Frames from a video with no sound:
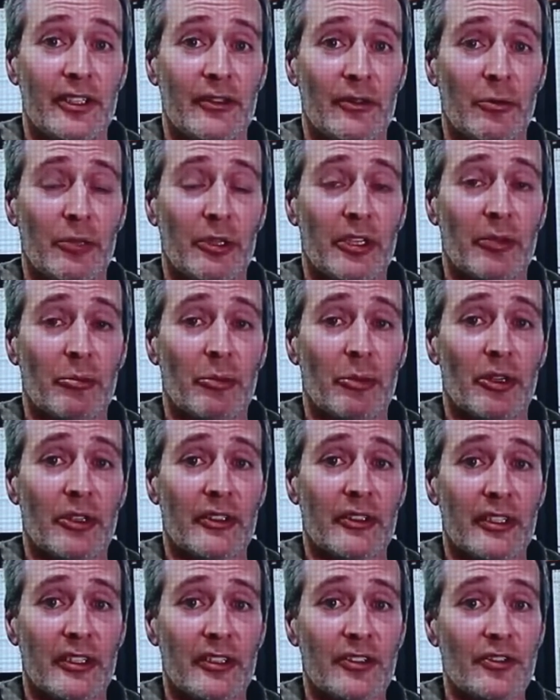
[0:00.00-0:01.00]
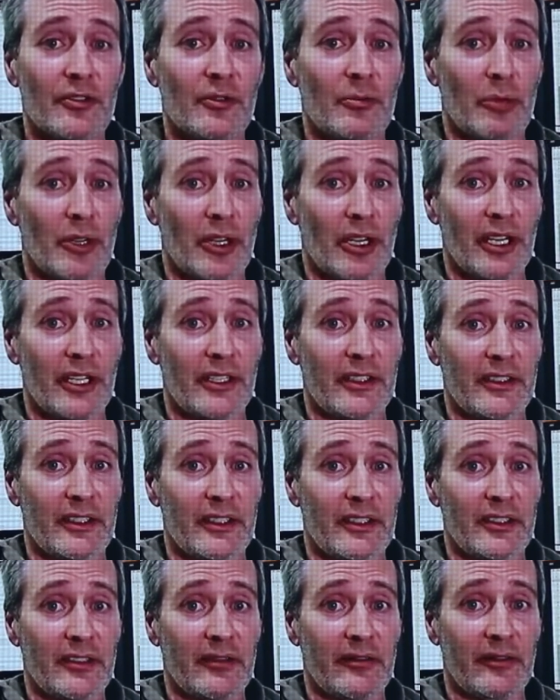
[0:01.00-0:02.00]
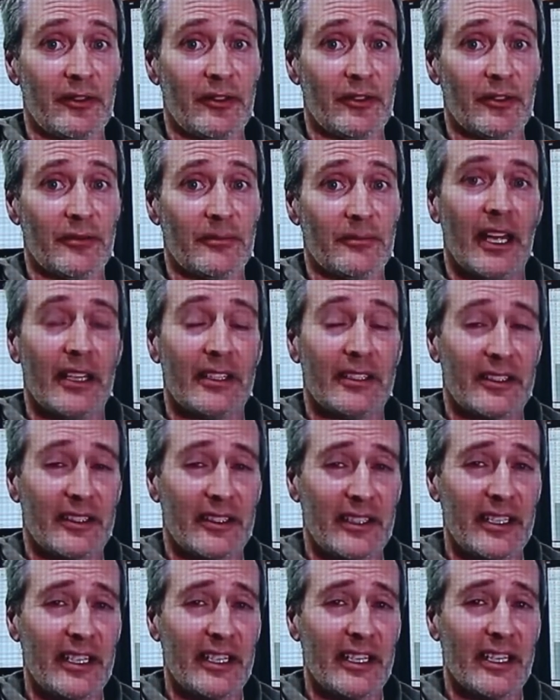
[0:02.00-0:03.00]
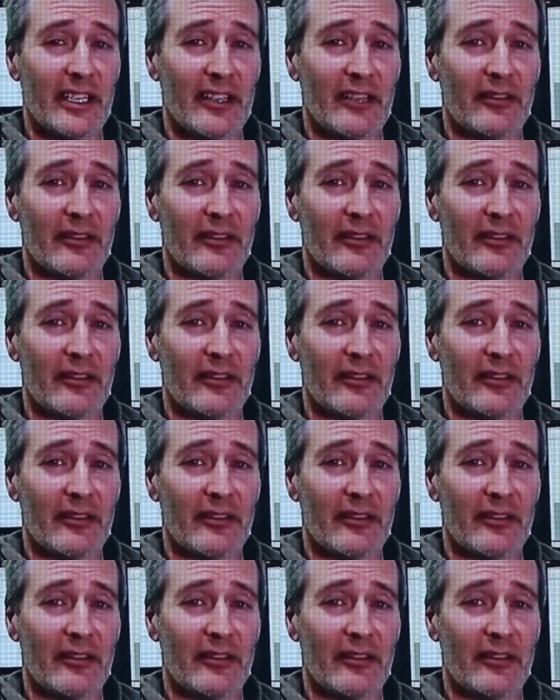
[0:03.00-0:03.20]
It will be unboxing the new Pine64.